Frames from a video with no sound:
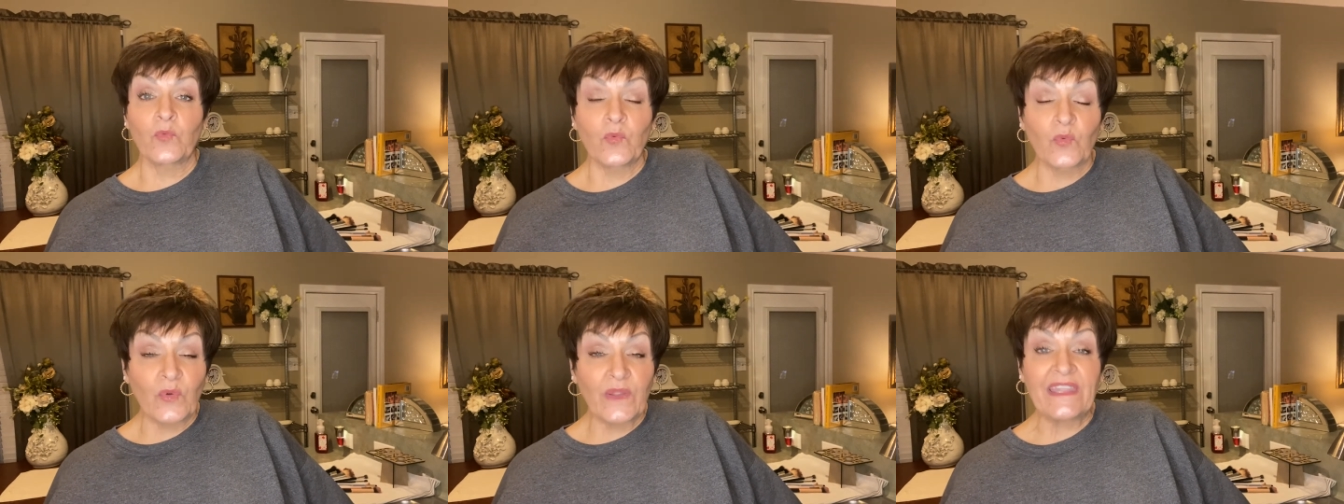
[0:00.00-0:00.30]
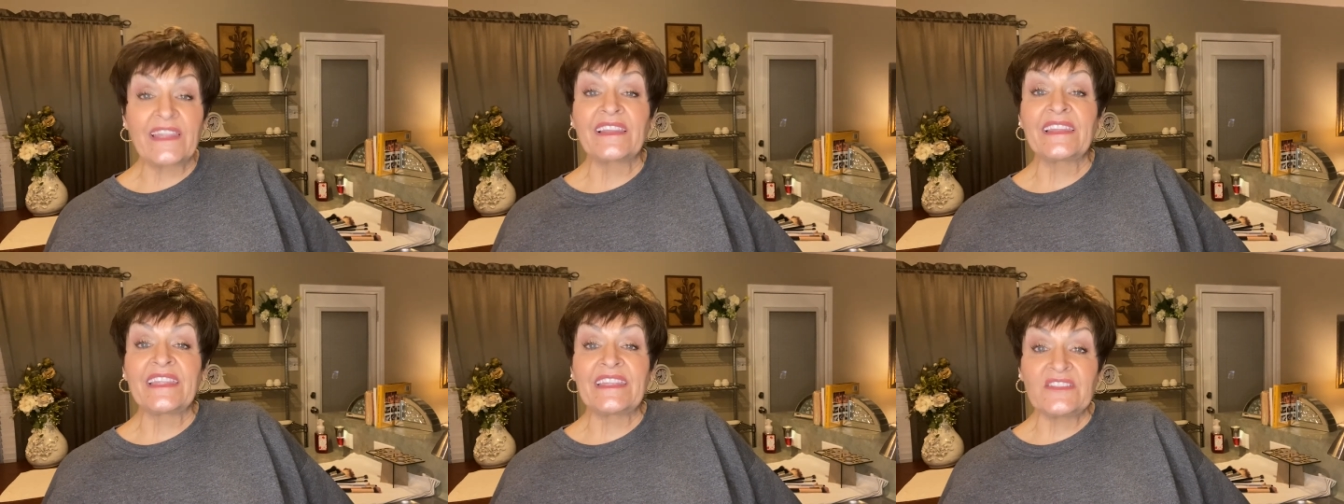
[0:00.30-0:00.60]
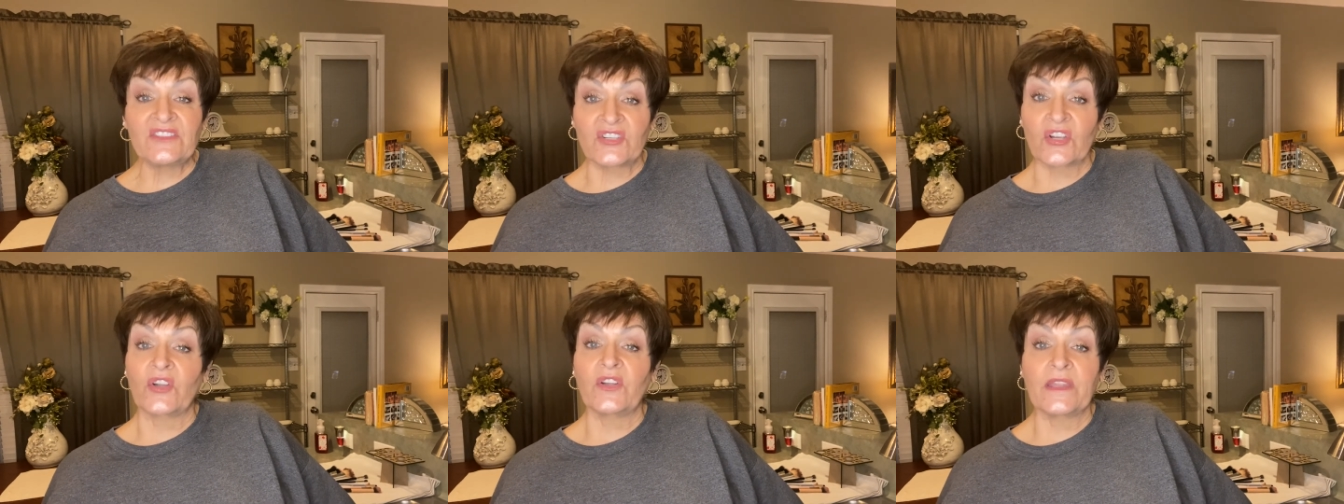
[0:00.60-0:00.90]
really
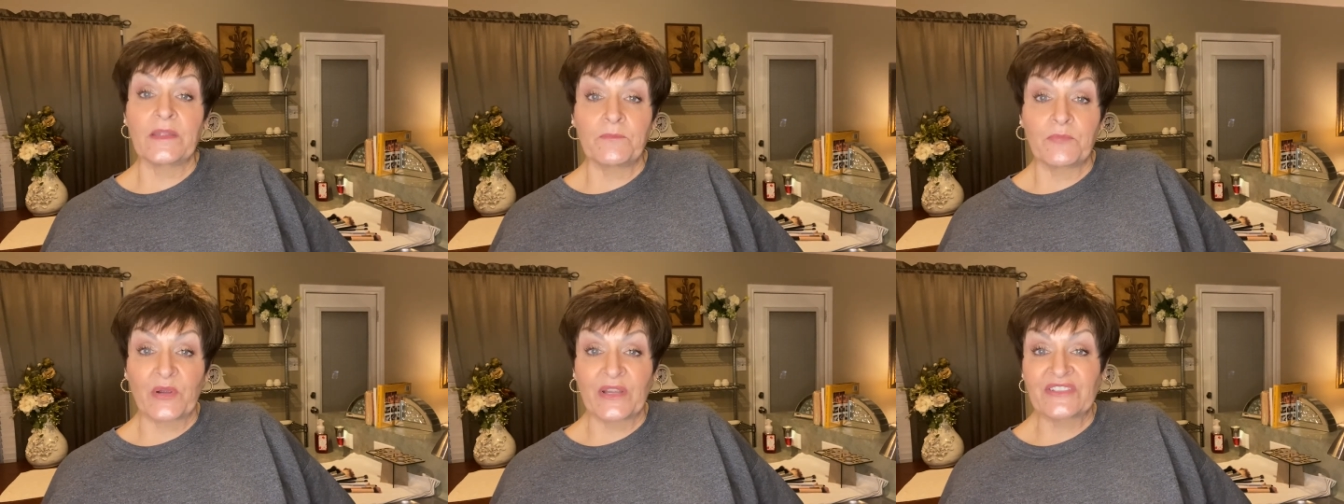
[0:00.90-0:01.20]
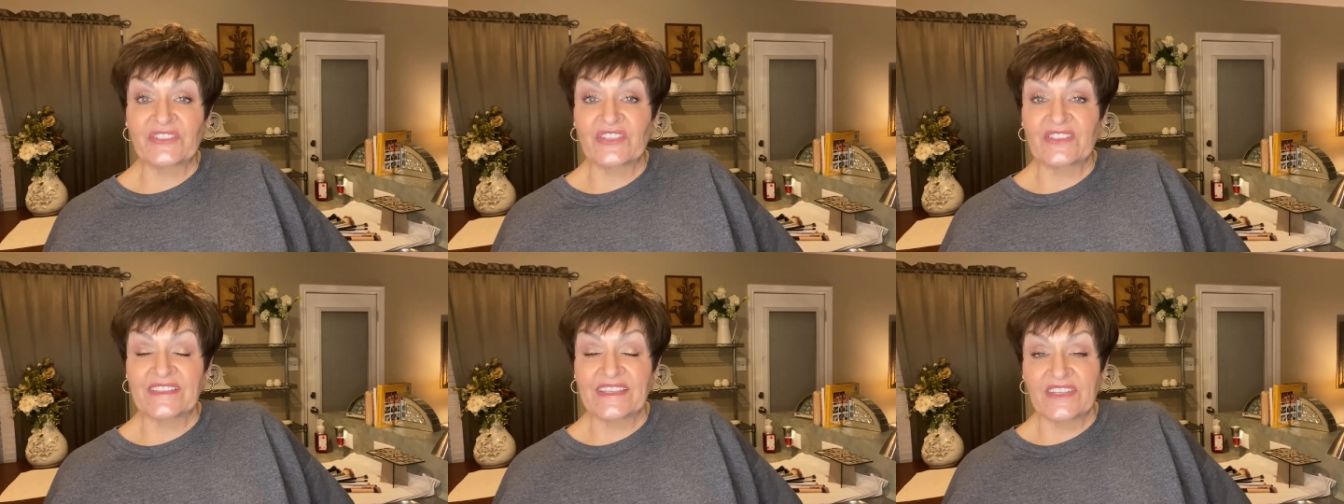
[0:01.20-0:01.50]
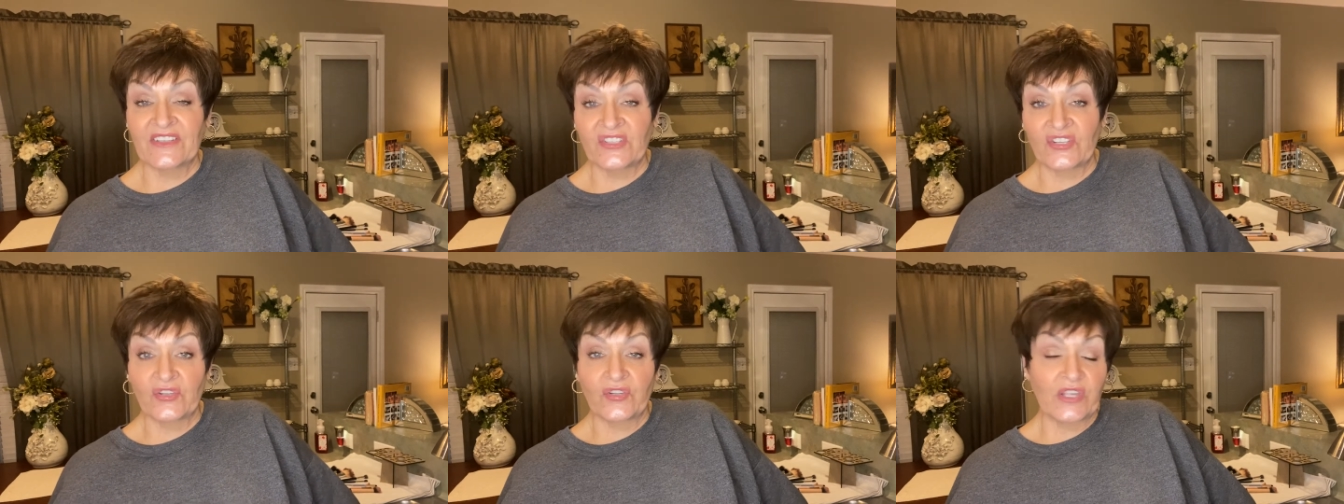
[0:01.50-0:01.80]
dirty brushes
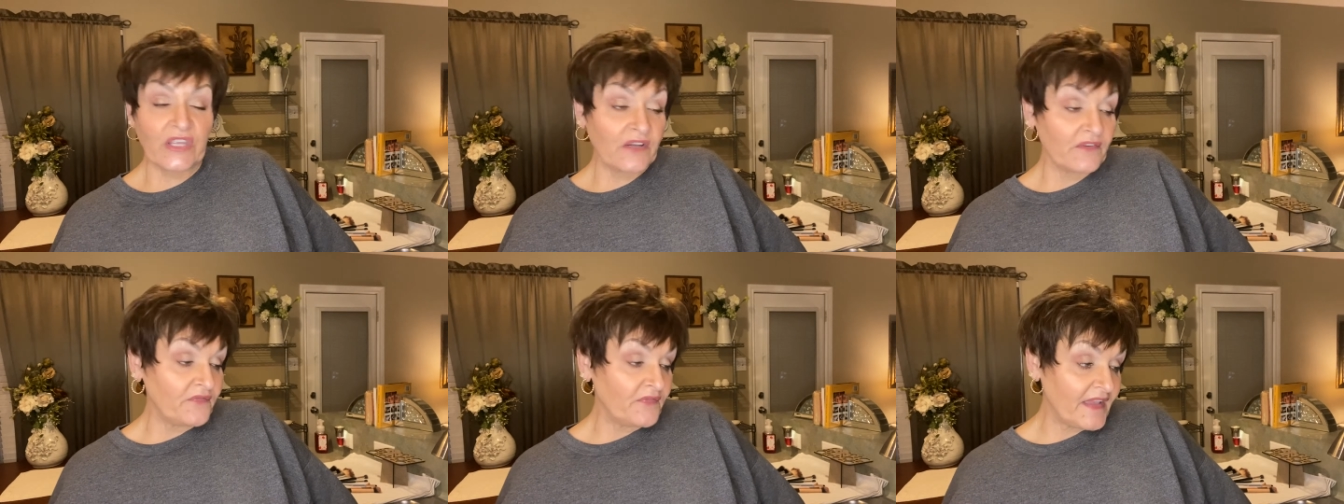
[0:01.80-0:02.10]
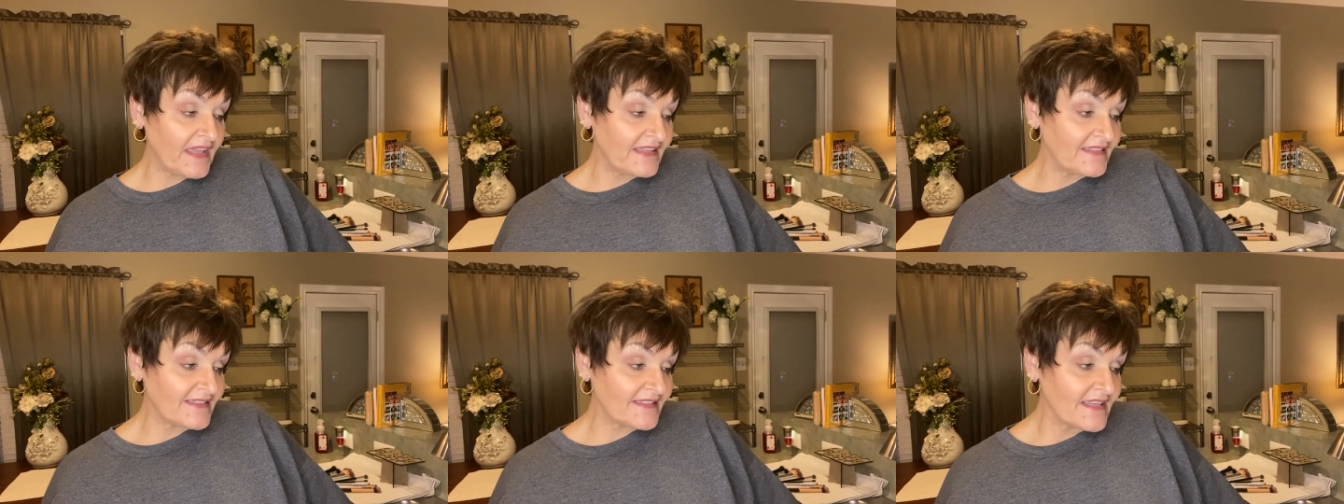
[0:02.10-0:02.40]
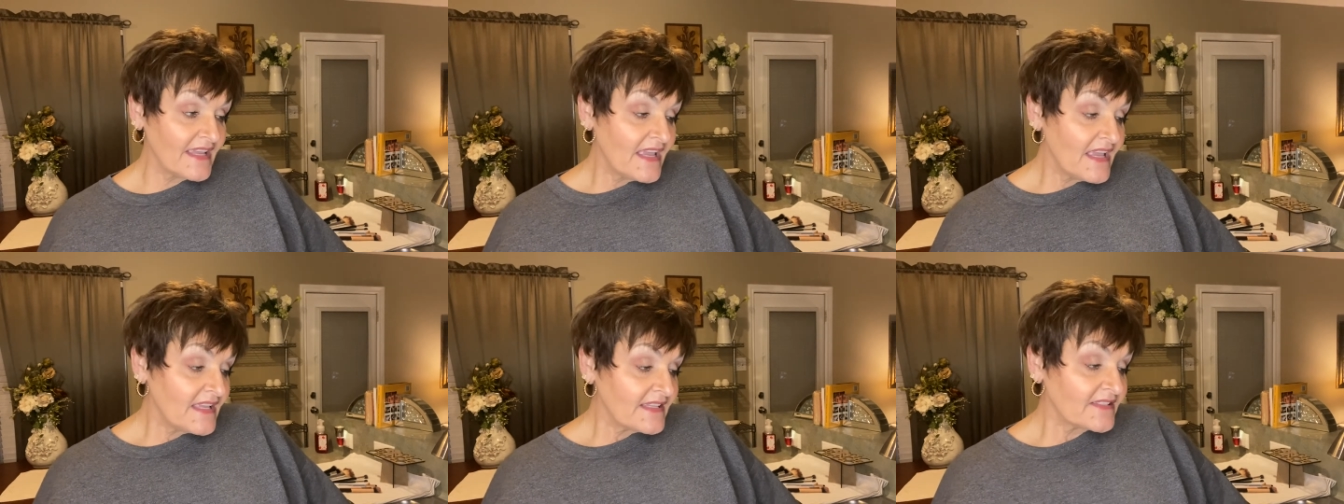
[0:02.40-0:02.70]
can do to your face.